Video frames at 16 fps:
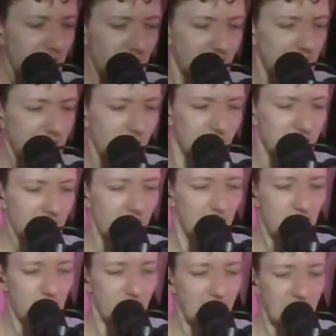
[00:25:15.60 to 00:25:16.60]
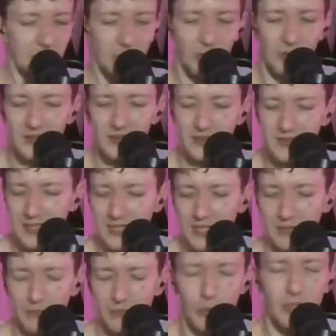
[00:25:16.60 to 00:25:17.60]
It was undrinkable,
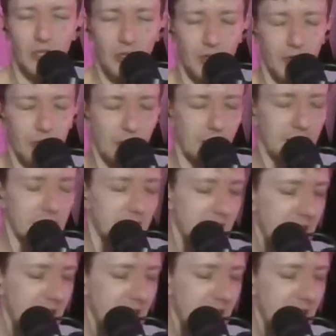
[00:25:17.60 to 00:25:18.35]
but we got through it.